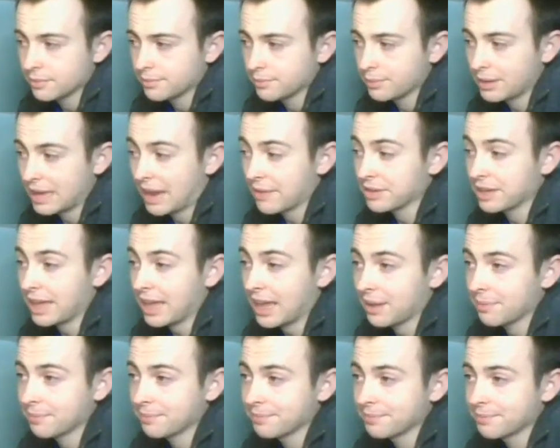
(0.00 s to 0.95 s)
we have a
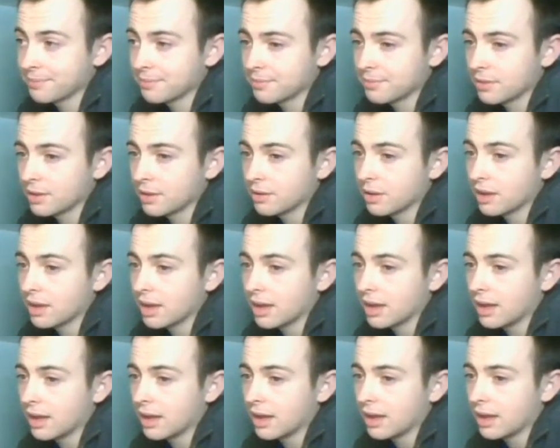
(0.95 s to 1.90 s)
game.
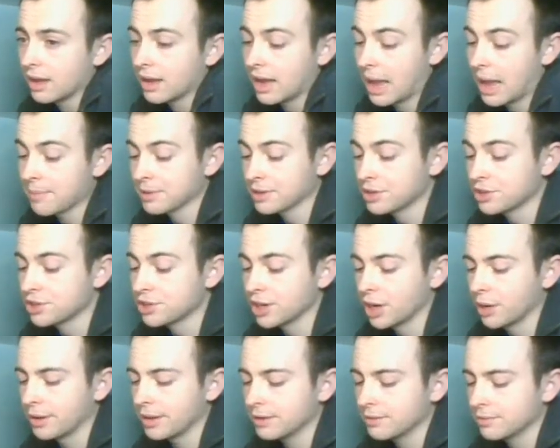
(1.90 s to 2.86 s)
I'm going to
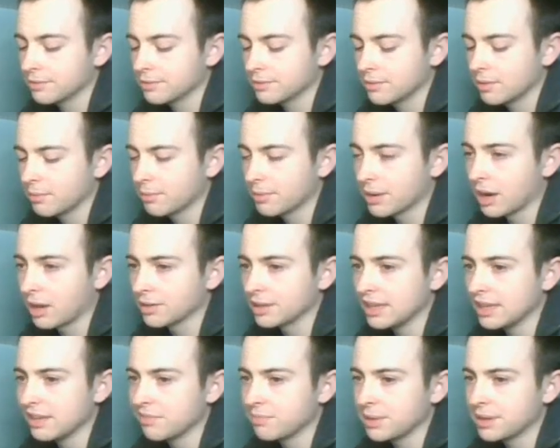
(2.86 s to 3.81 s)
show it, but I'll
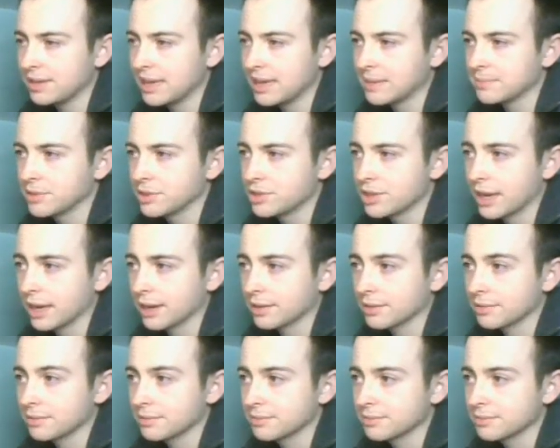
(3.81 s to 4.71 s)
leave mid-game to check.